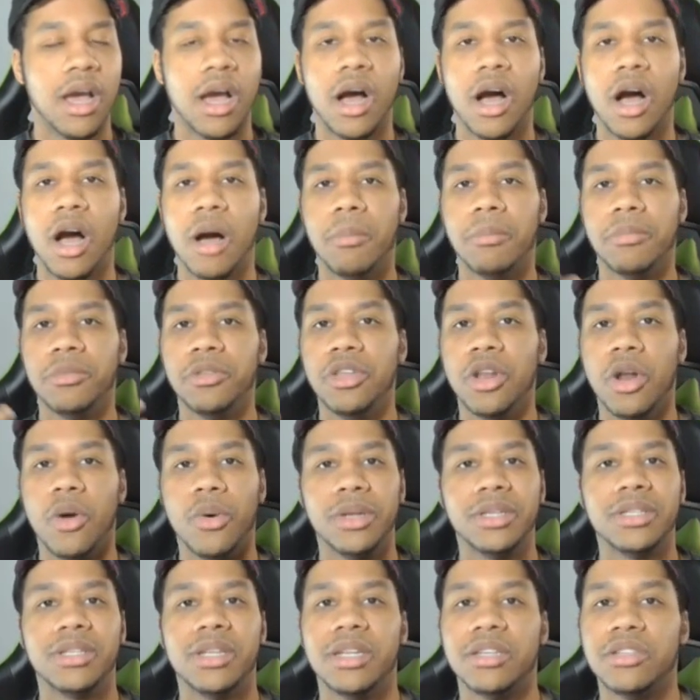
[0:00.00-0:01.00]

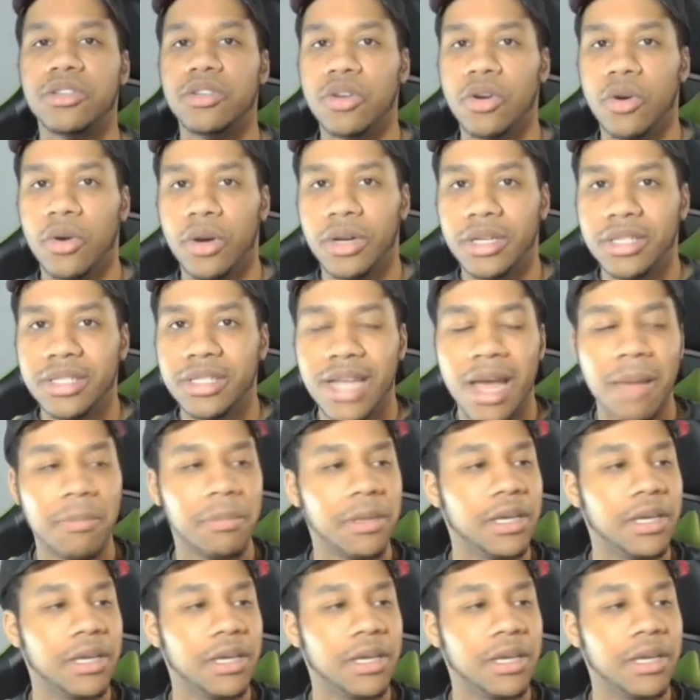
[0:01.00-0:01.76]
its current set,